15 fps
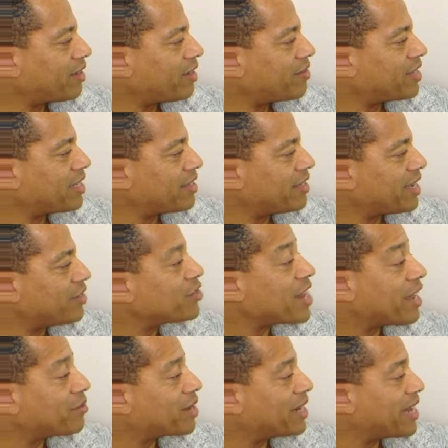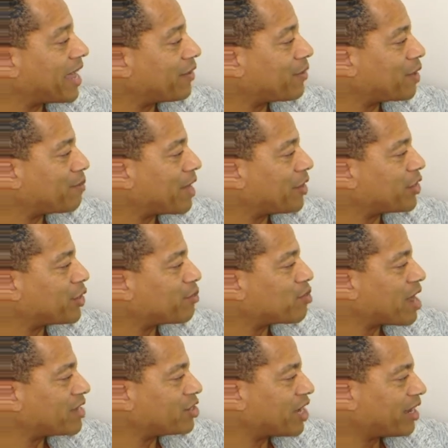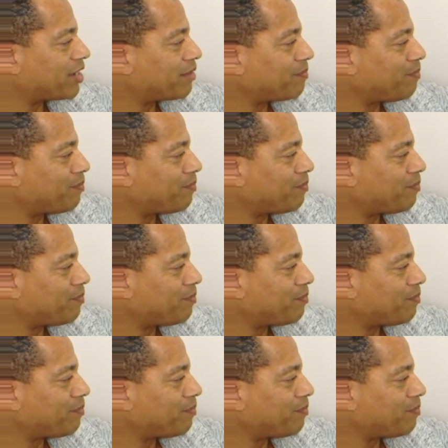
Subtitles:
the internet right now about your project.